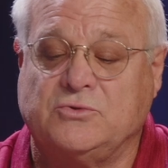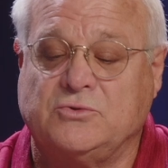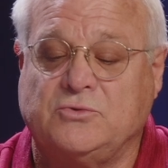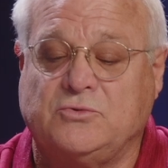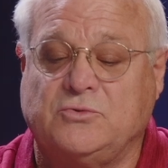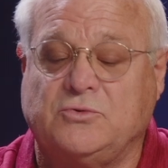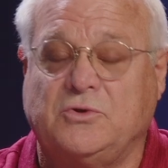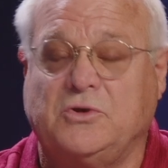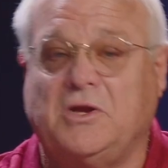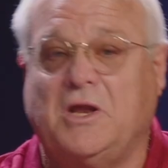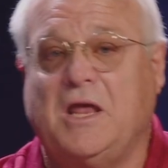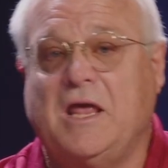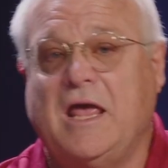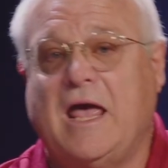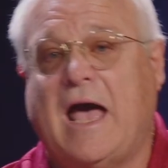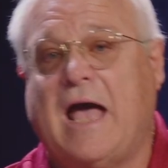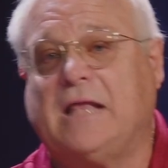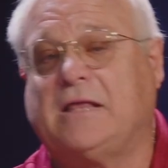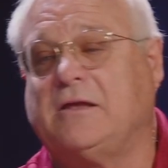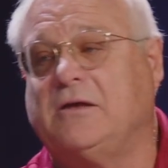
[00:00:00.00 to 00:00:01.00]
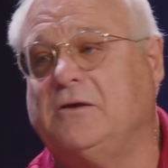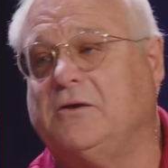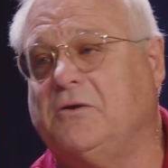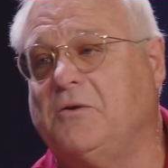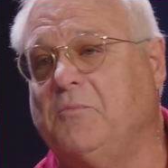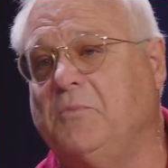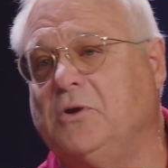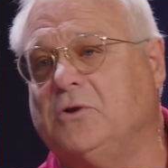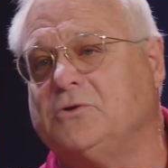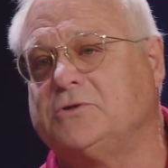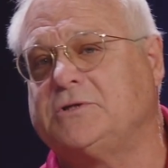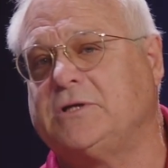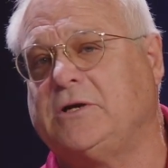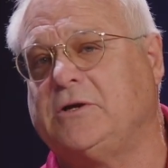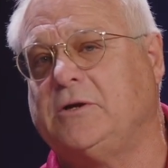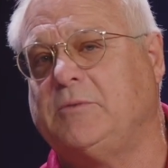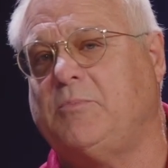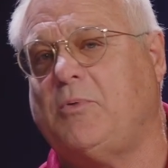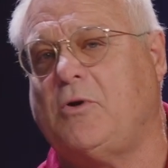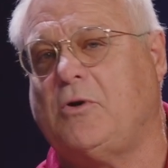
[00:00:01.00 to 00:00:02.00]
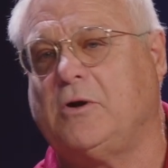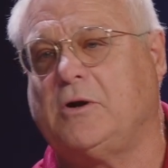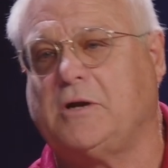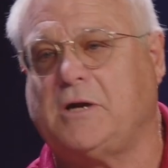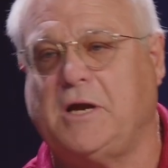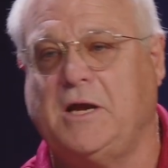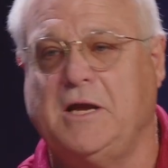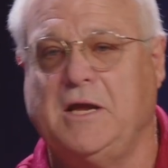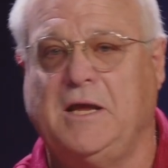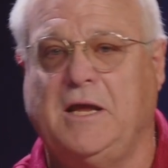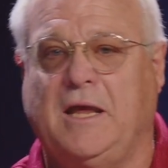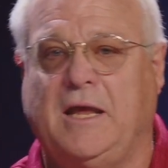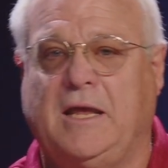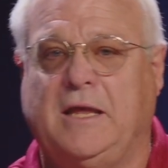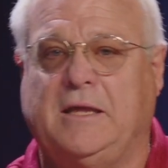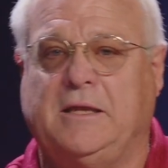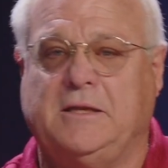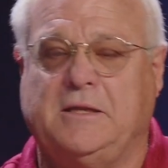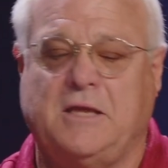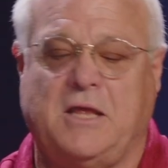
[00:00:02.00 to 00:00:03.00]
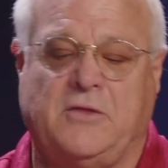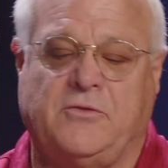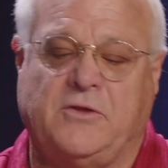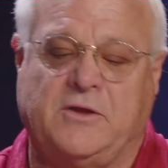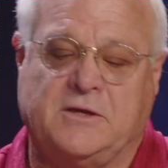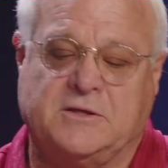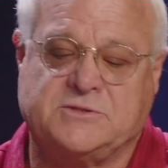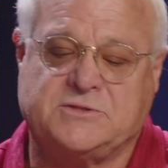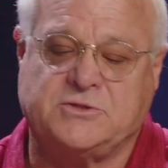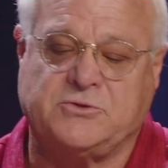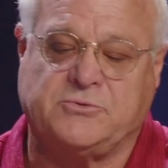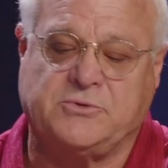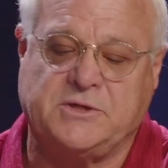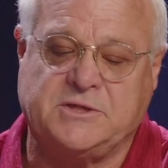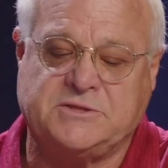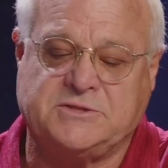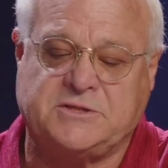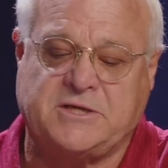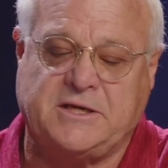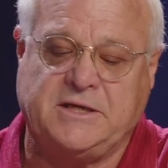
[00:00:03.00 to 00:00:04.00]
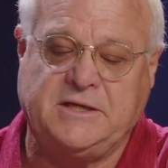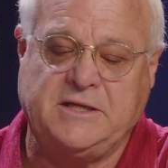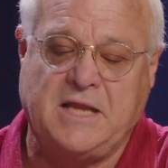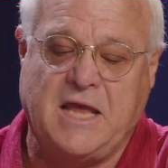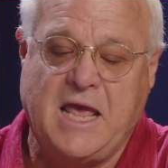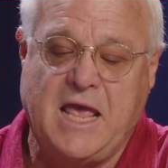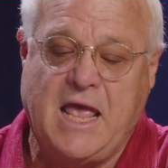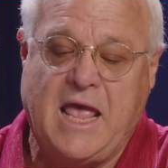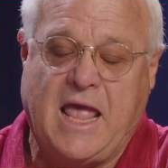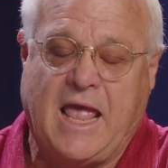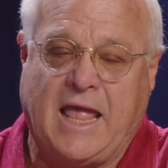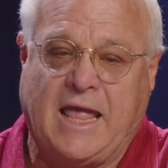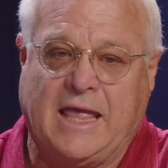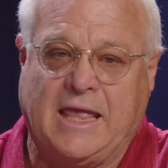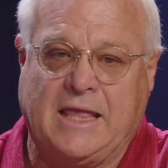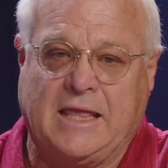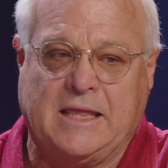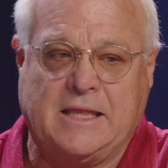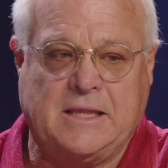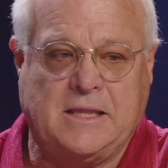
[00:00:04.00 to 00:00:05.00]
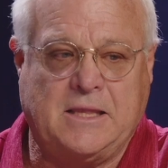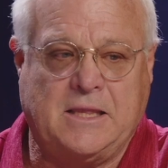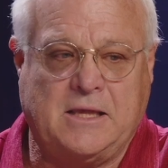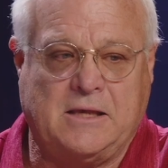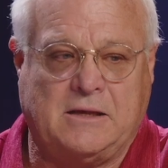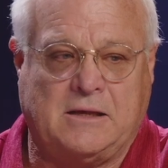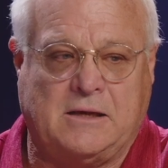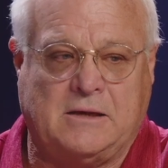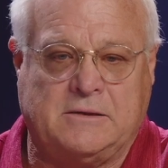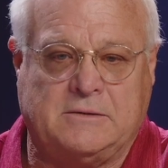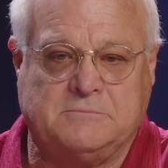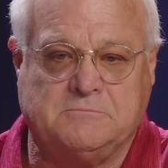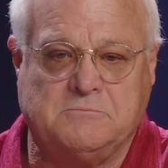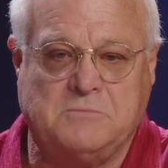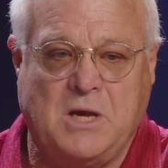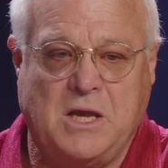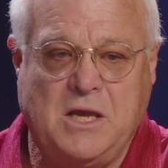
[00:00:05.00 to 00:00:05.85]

on at the military park and the historic site. And the